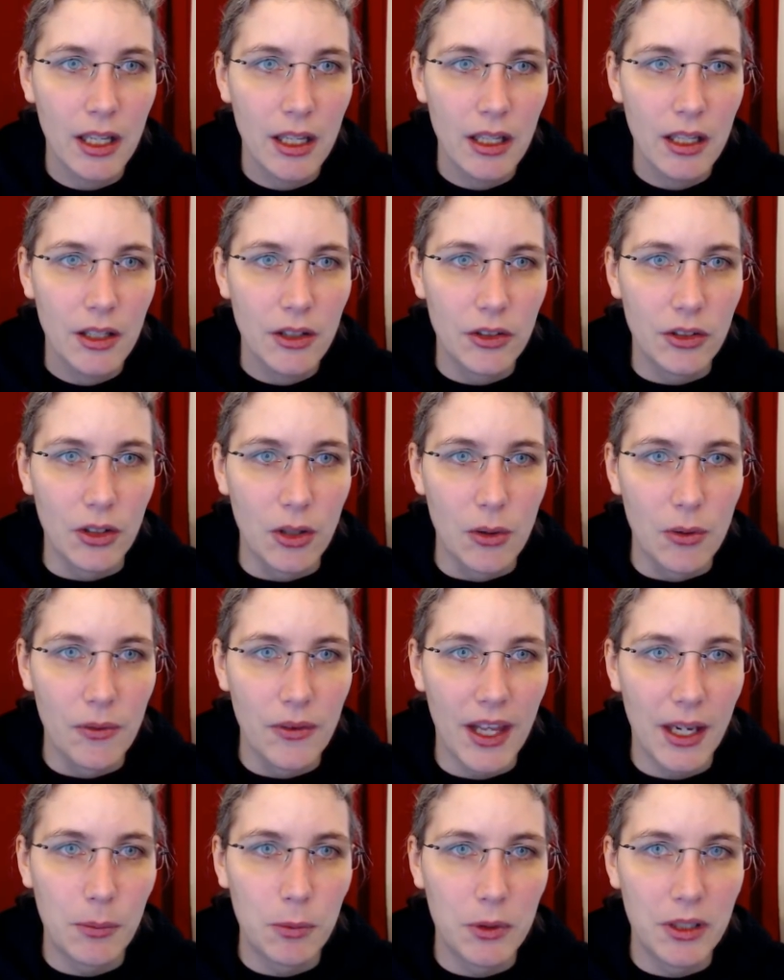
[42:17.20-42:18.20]
So
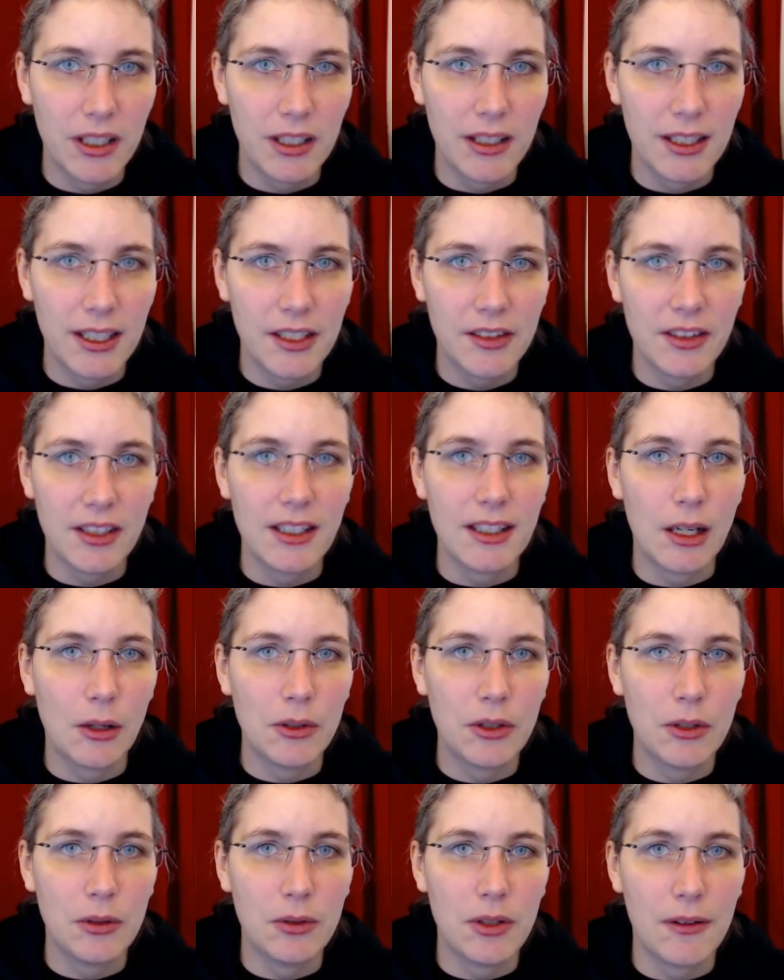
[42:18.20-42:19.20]
that would at least allow
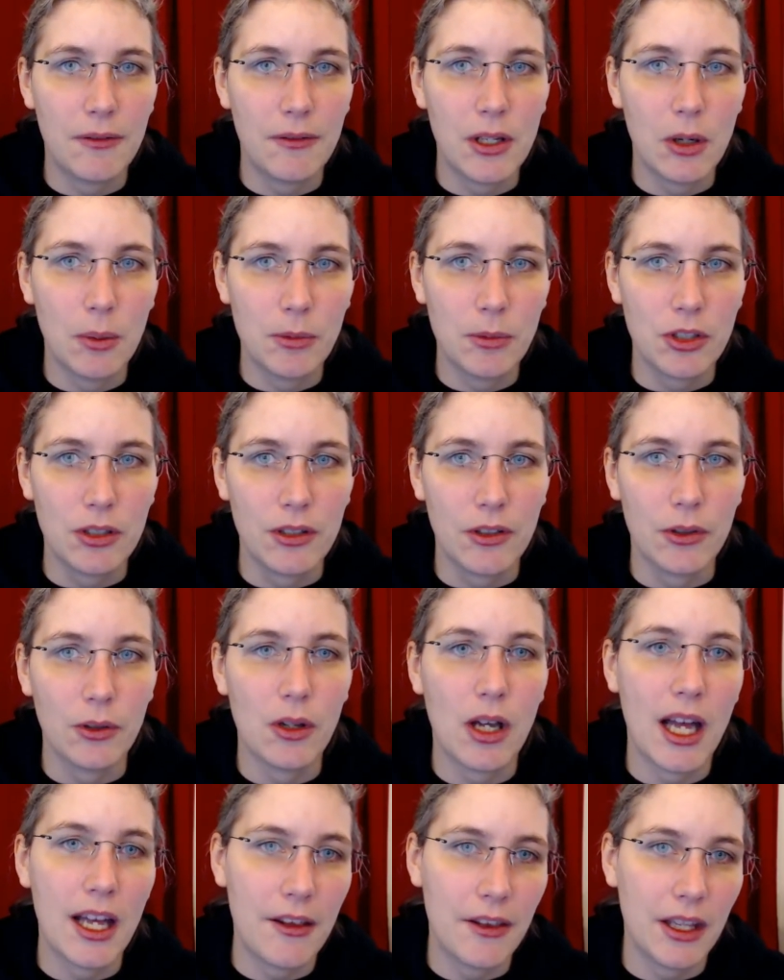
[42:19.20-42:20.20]
you to have the option. So
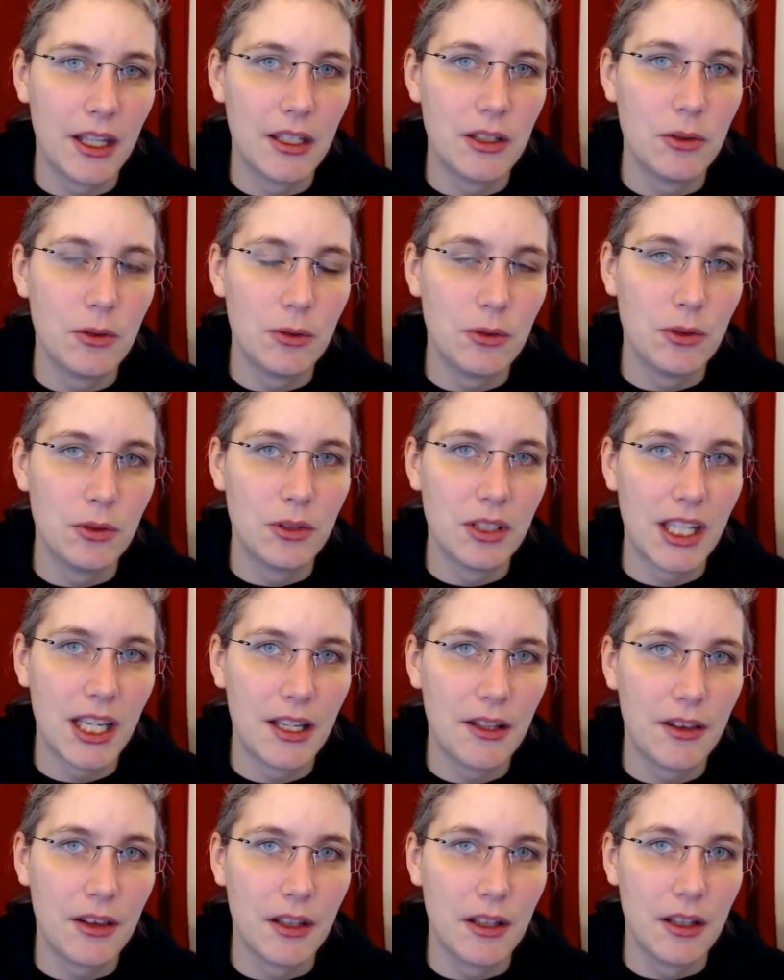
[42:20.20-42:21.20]
either you, you
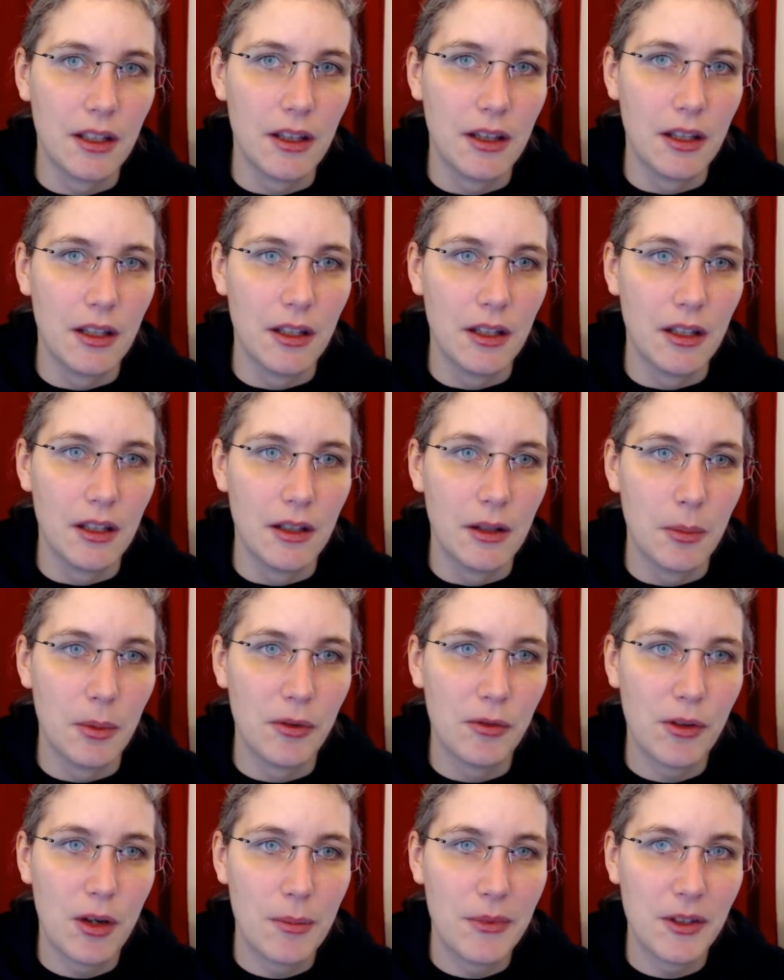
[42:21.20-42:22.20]
take the, the, the
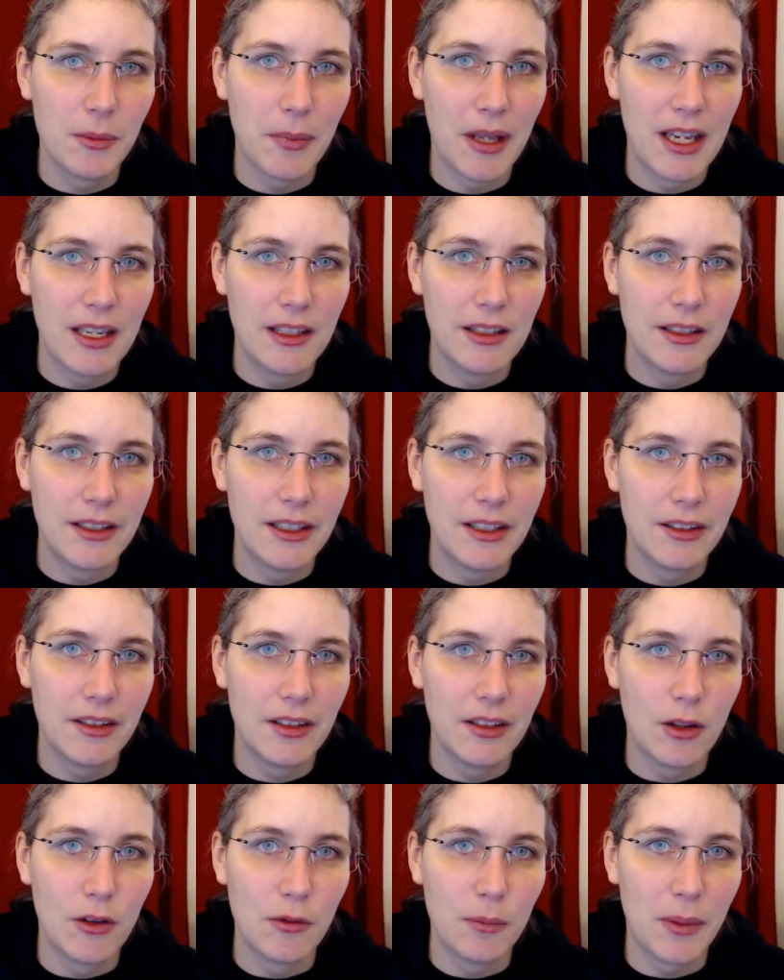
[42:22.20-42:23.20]
performance penalties
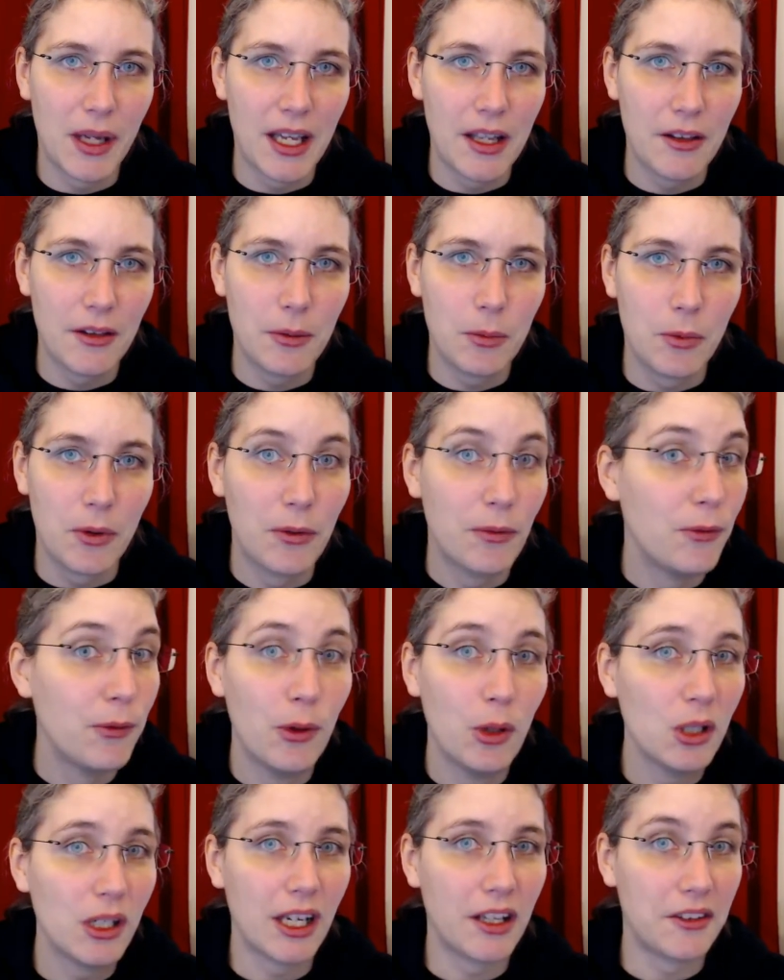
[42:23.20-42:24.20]
of Python with
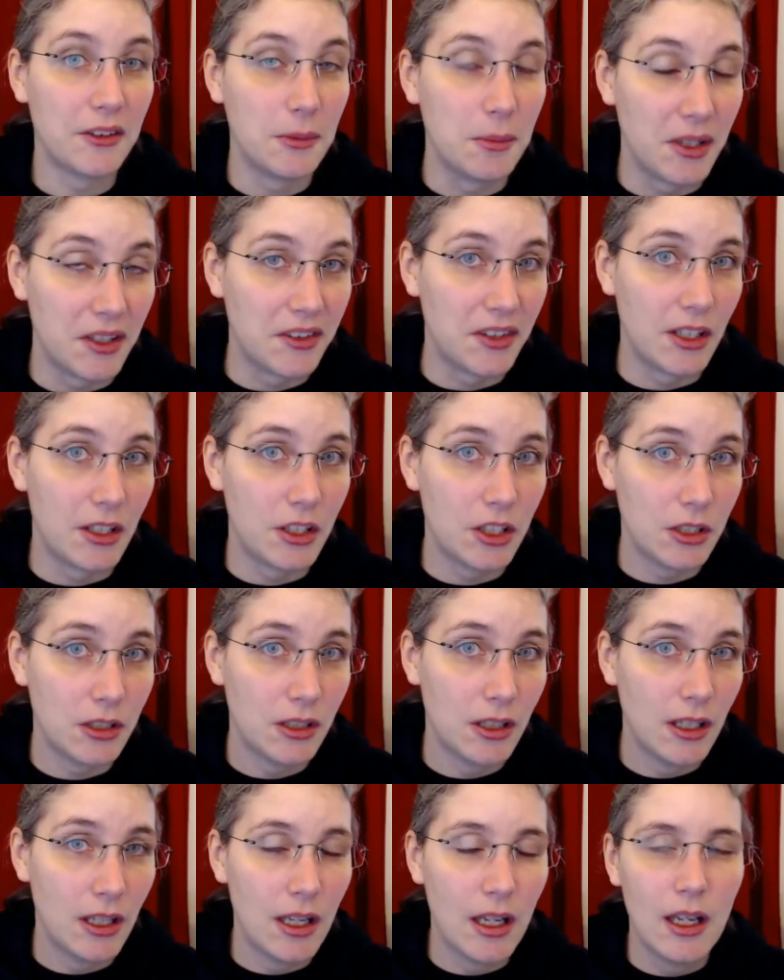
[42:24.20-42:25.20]
full customization,
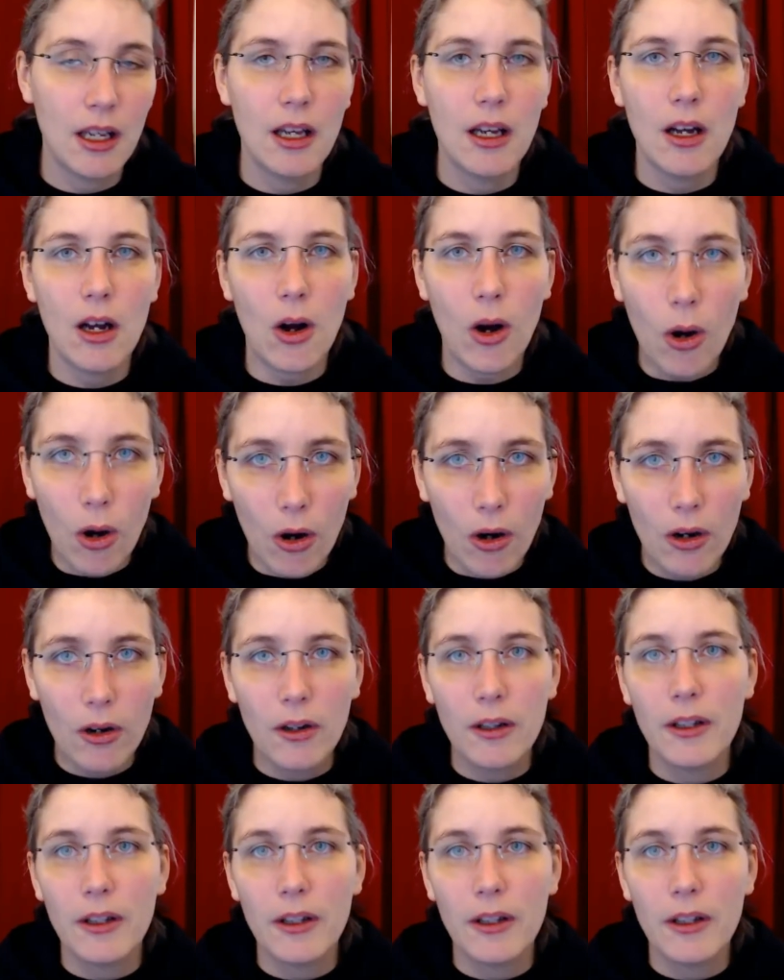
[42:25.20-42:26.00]
or